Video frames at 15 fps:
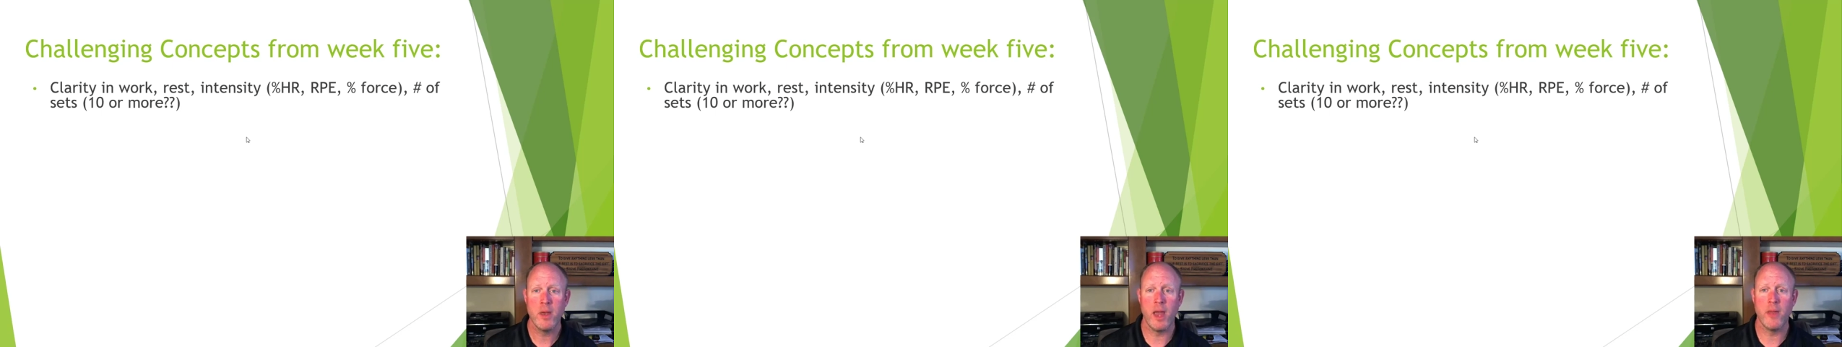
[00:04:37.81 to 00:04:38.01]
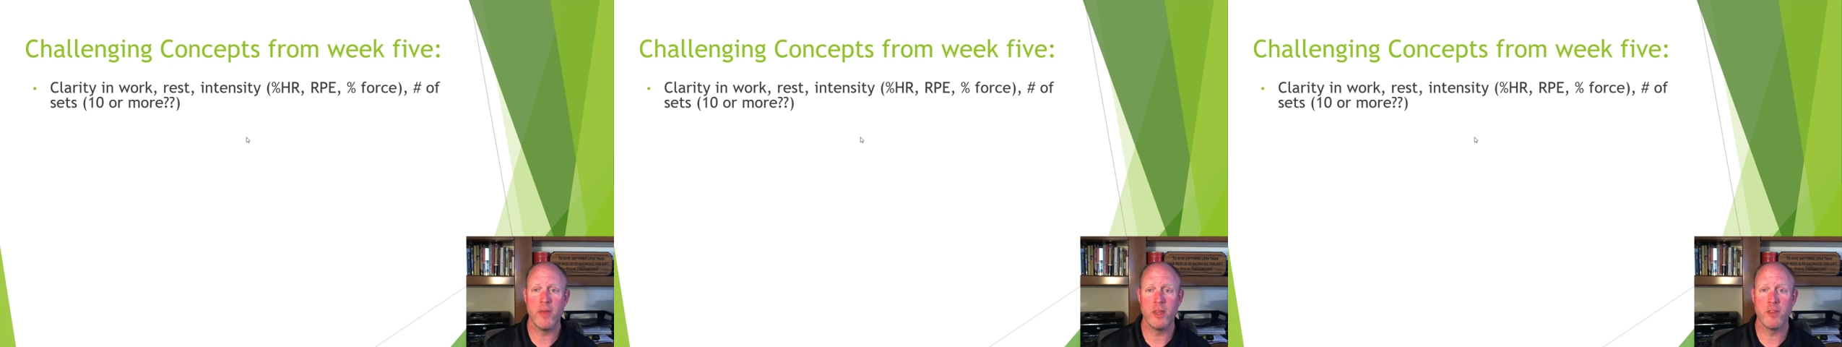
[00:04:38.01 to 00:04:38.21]

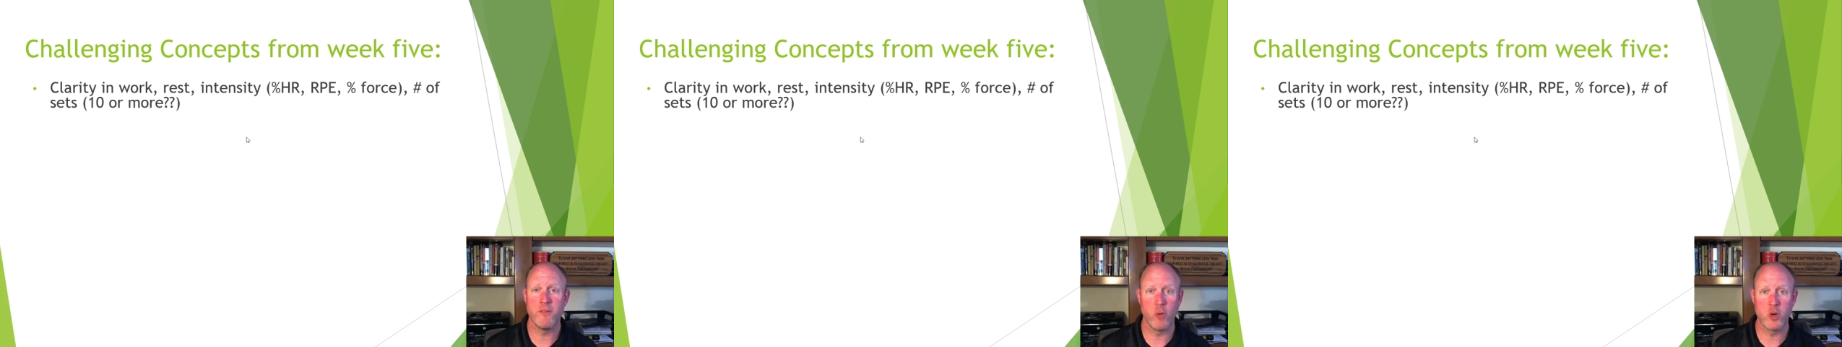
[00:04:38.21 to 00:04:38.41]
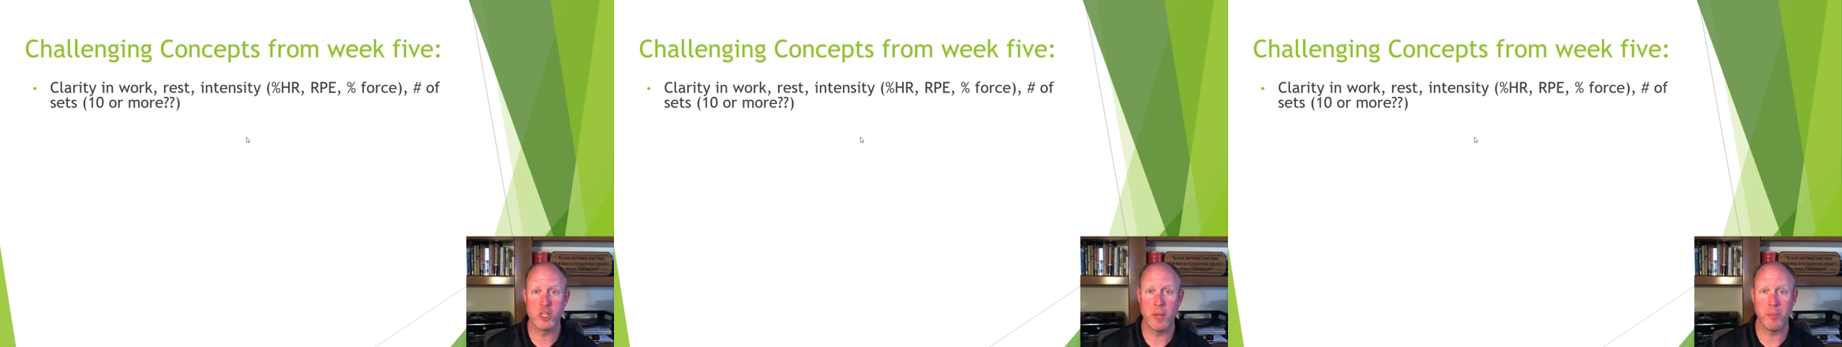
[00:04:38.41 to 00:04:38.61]
and then the
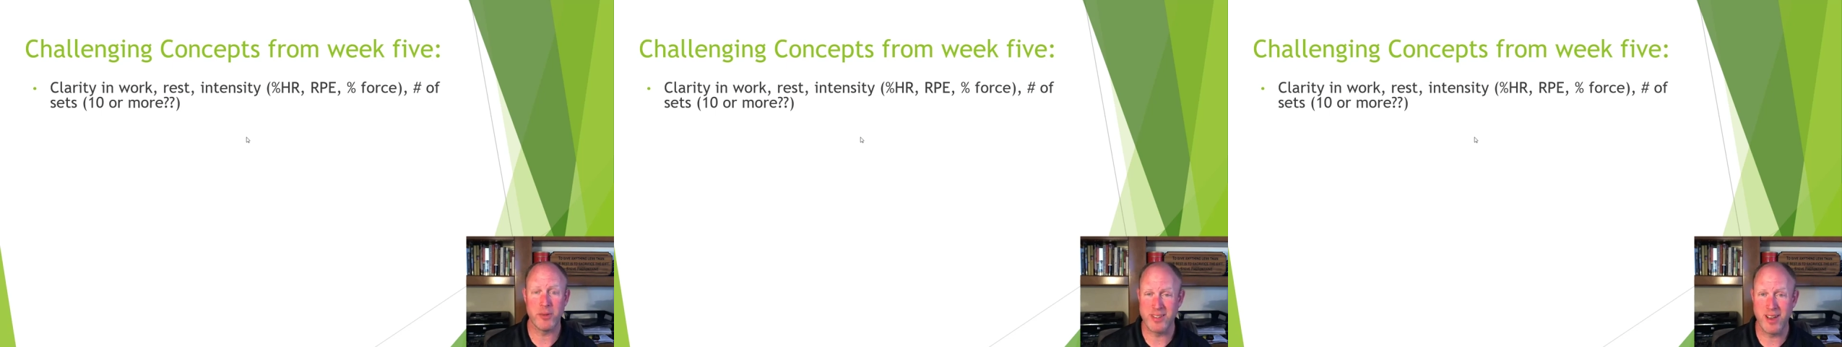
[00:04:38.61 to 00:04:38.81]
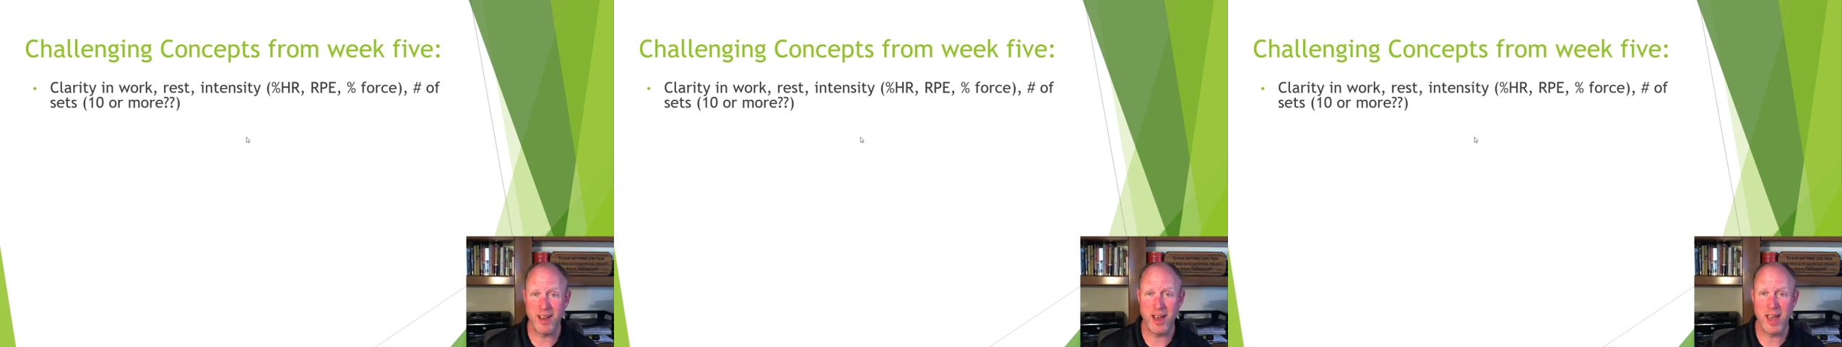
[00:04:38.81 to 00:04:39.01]
force
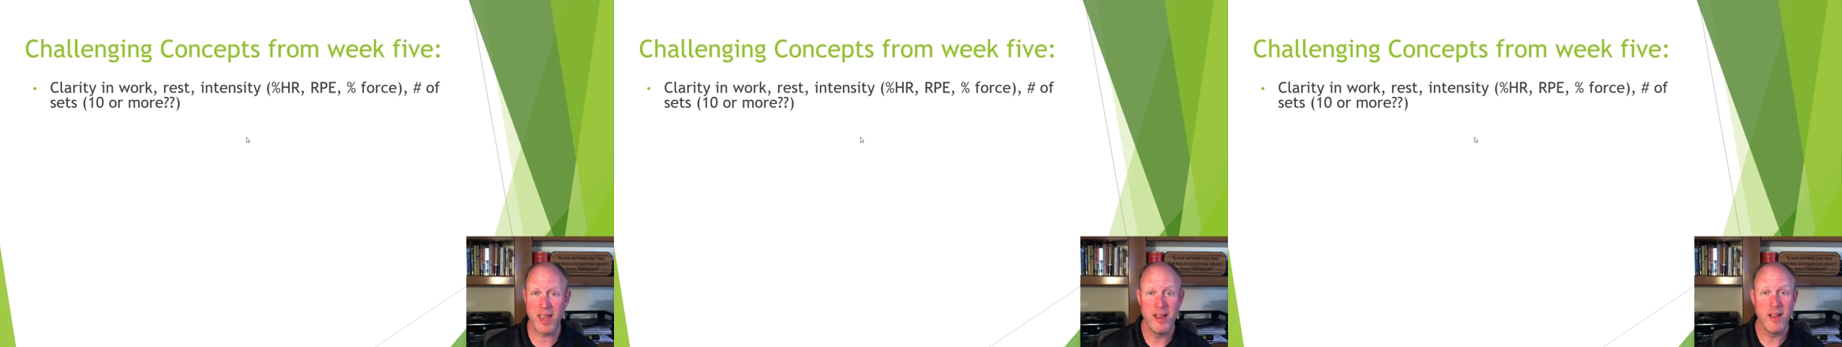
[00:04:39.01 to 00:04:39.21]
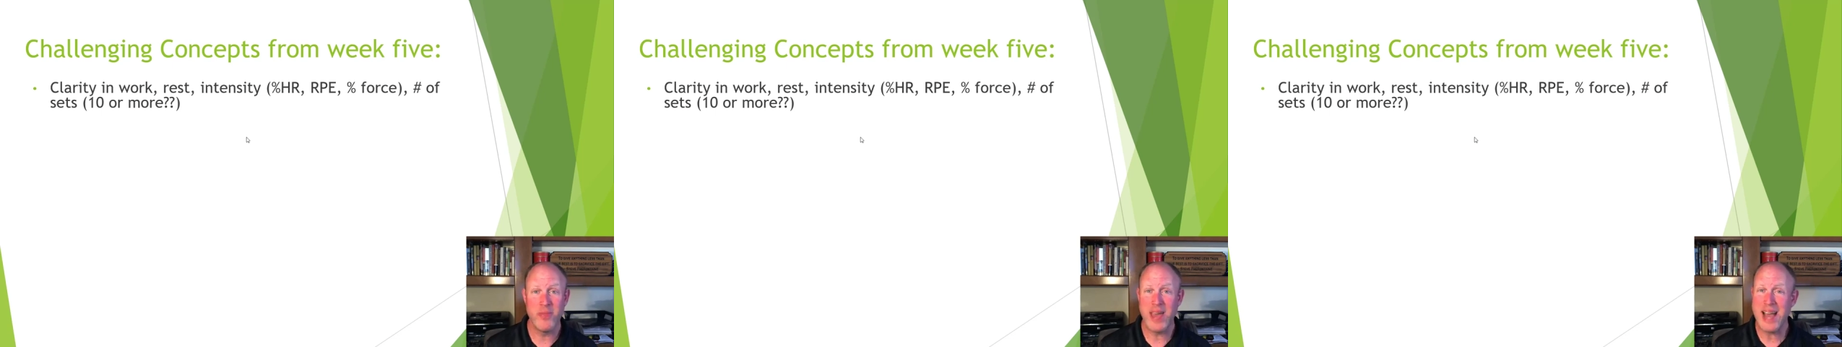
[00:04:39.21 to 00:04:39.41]
output's
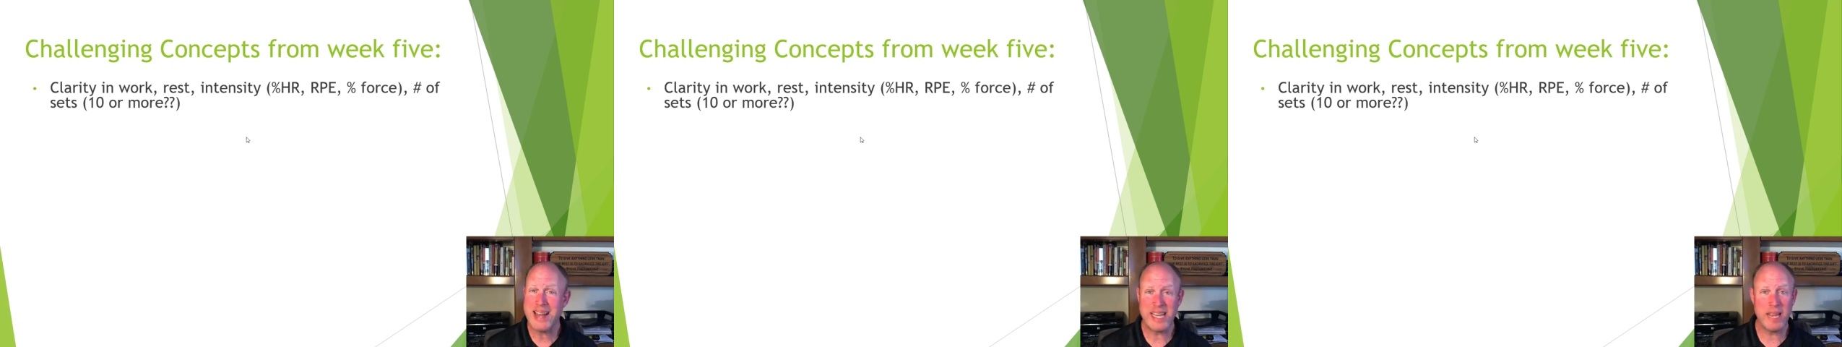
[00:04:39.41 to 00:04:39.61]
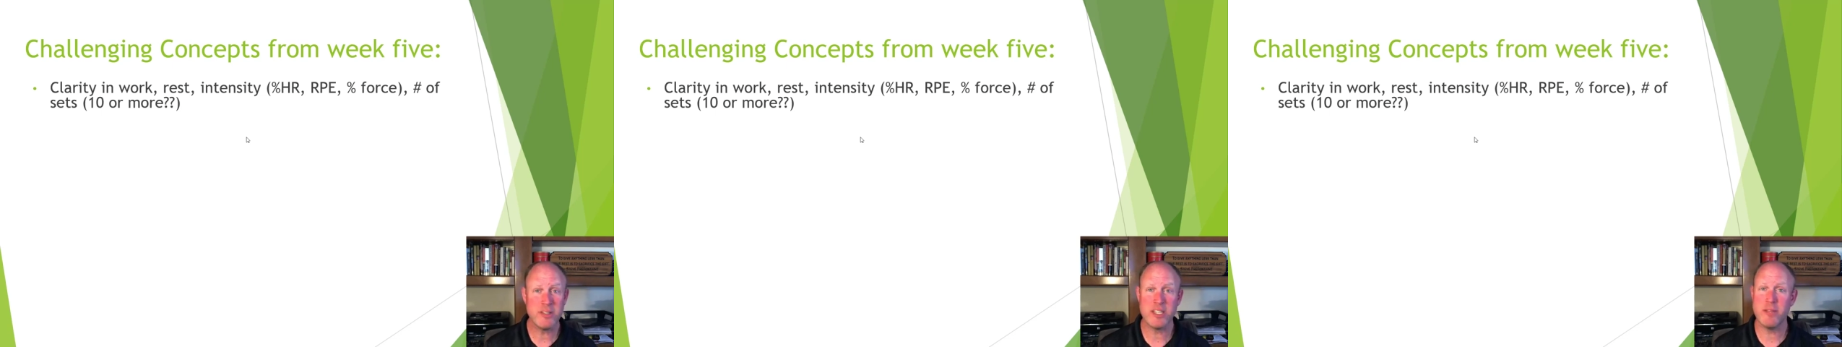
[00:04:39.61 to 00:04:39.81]
high,
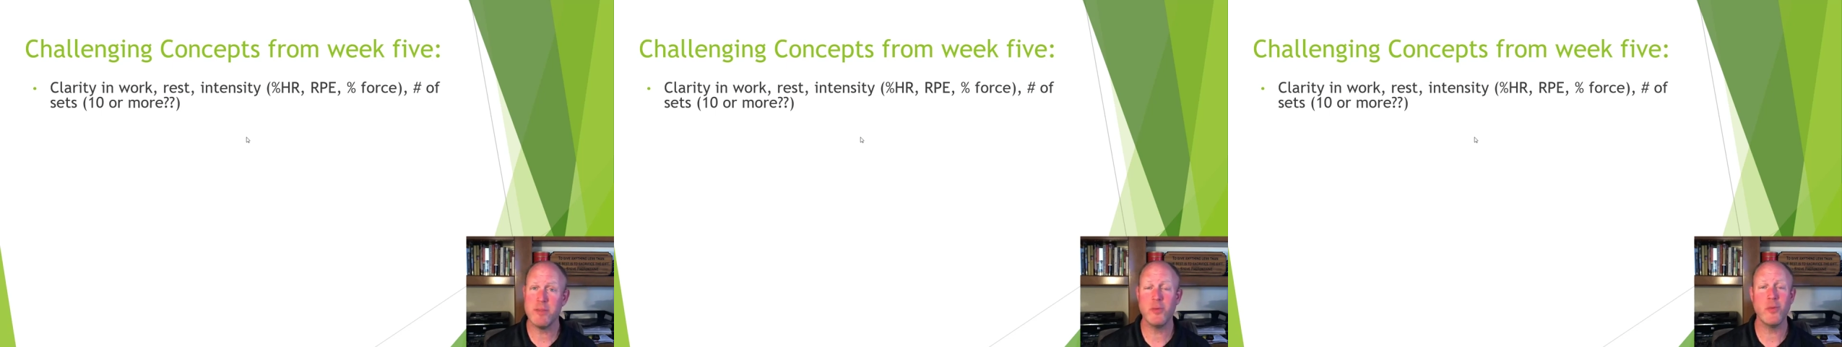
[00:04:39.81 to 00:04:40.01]
that team is going to be